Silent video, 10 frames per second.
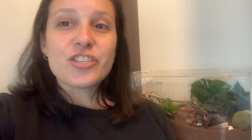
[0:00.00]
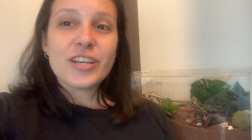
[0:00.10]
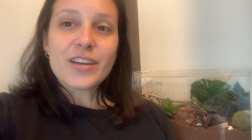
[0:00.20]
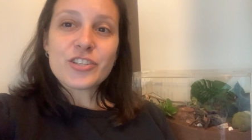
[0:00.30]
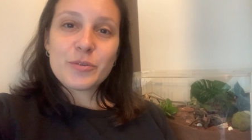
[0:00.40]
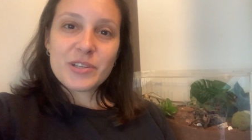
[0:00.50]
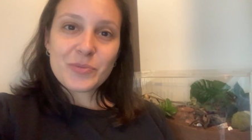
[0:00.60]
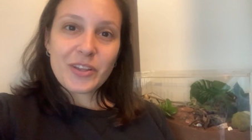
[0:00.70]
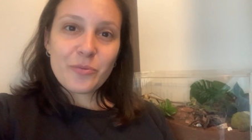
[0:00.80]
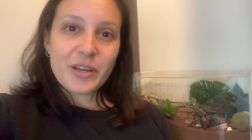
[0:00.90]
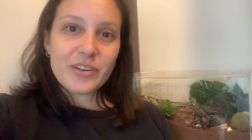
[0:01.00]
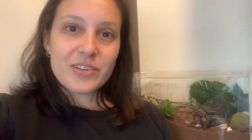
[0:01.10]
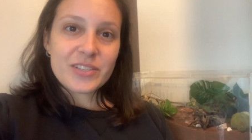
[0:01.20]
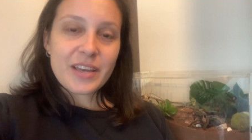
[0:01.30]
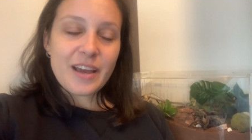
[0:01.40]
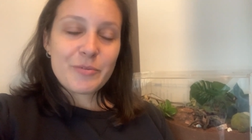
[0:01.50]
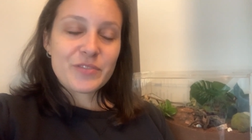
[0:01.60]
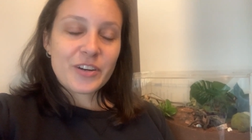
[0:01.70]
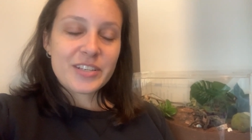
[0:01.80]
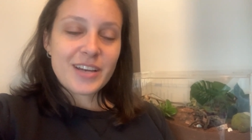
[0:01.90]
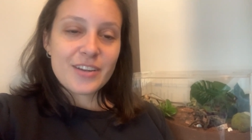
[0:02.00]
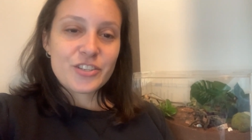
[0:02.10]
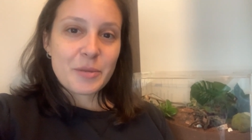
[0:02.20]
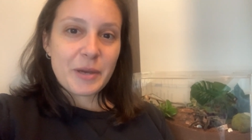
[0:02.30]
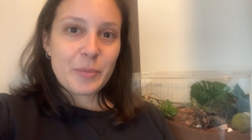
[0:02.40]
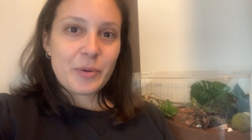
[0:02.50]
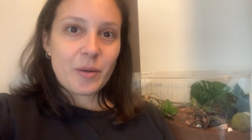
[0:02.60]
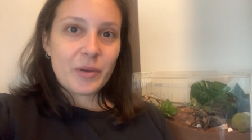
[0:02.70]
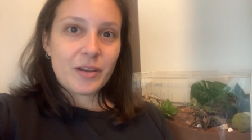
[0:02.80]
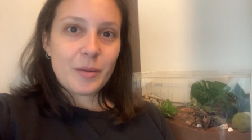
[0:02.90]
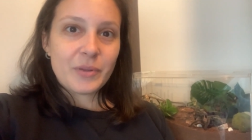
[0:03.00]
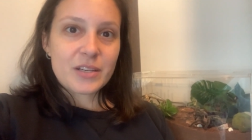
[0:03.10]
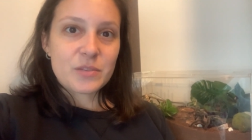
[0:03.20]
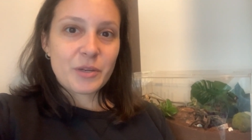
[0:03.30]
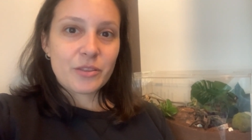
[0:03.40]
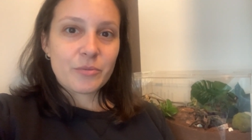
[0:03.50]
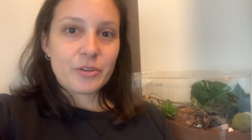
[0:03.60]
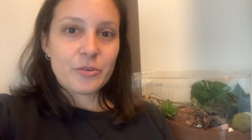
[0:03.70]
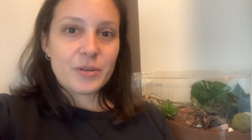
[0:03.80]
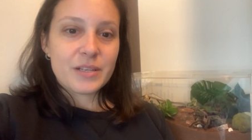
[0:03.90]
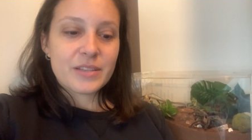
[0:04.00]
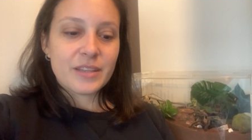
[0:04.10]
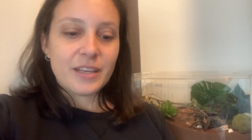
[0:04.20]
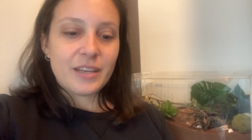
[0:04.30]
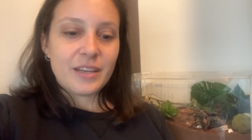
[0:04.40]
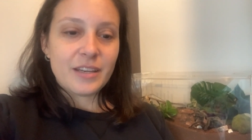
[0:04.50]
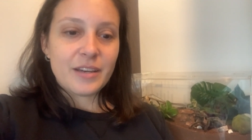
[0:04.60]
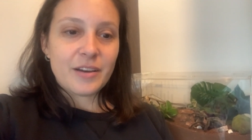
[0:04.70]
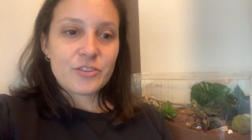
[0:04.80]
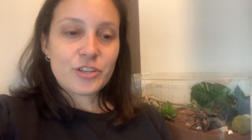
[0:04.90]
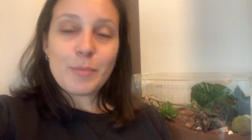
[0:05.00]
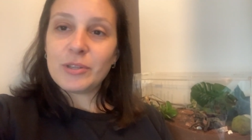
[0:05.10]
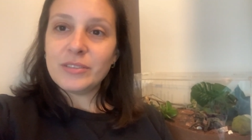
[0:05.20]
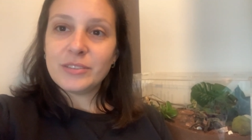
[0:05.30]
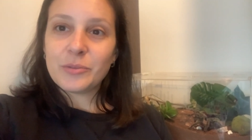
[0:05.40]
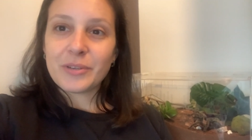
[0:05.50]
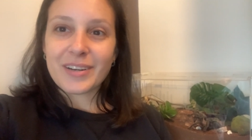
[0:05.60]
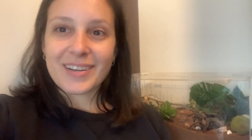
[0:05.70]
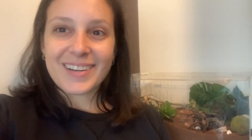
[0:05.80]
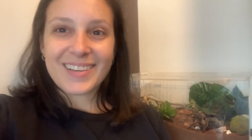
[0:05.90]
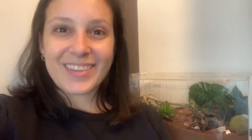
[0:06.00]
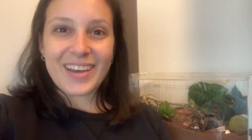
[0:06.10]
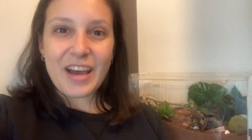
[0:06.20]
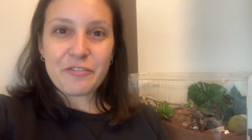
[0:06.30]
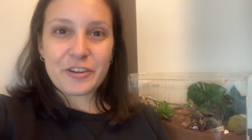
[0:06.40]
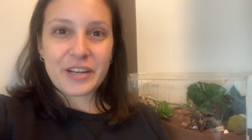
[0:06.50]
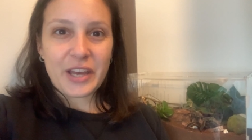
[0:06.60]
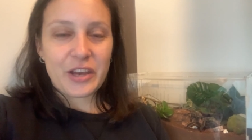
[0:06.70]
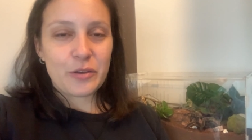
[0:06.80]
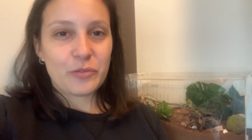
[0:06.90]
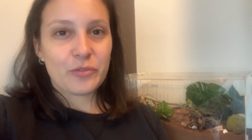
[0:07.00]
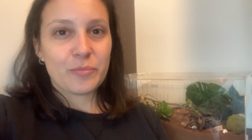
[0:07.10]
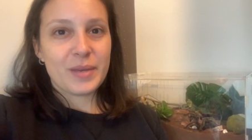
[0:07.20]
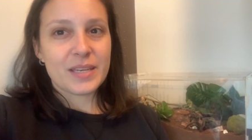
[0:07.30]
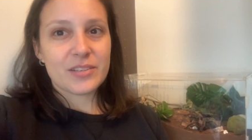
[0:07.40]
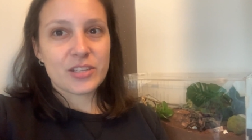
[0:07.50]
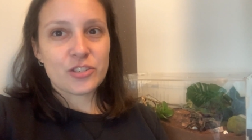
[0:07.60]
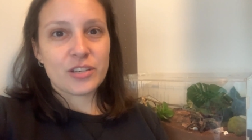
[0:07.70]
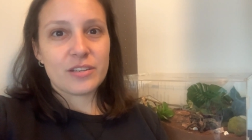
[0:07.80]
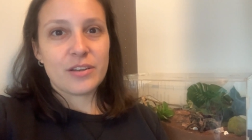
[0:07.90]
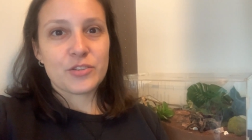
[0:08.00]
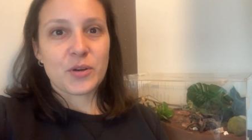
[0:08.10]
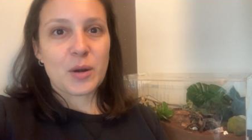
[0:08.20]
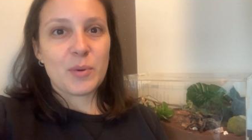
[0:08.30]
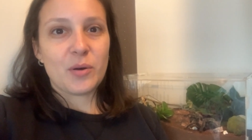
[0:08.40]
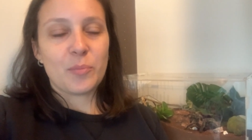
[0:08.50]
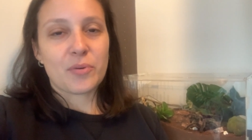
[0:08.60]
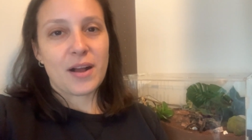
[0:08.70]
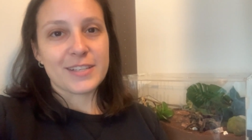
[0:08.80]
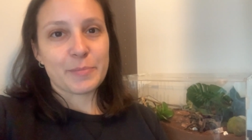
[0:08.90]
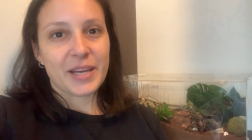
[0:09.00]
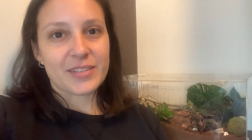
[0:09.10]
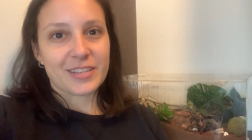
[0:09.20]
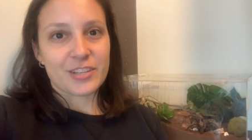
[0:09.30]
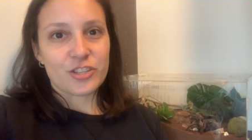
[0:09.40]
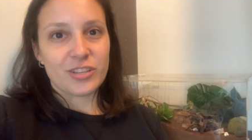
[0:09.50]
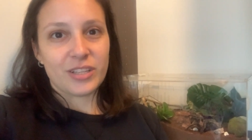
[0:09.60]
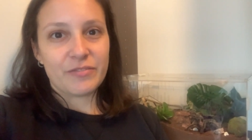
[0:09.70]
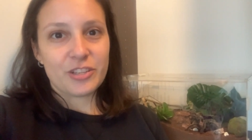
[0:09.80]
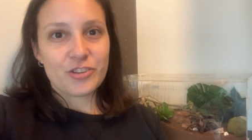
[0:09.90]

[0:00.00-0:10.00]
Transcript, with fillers: she actually was one of the winners, and I was very touched that my apartment complex went through the trouble or the effort of making such an adorable prize basket. She loved the